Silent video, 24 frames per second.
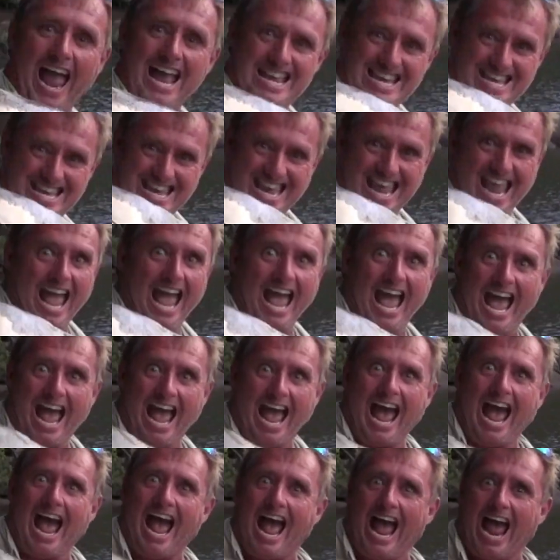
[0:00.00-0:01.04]
We have red
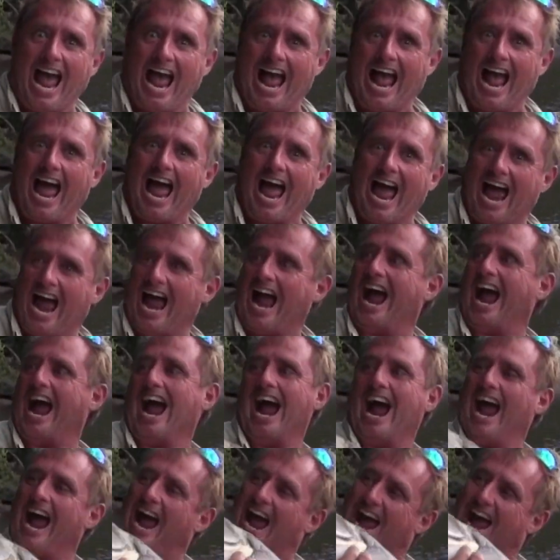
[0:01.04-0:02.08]
tails that can grow over